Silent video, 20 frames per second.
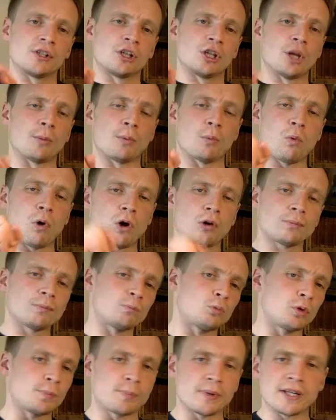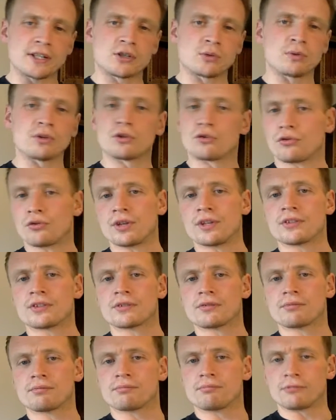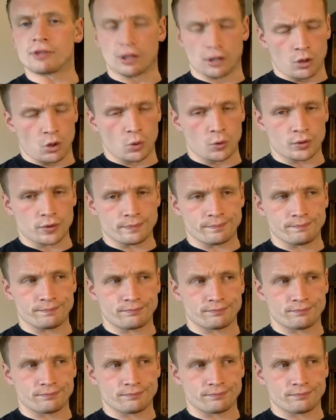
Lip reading: Number one would be to increase the load.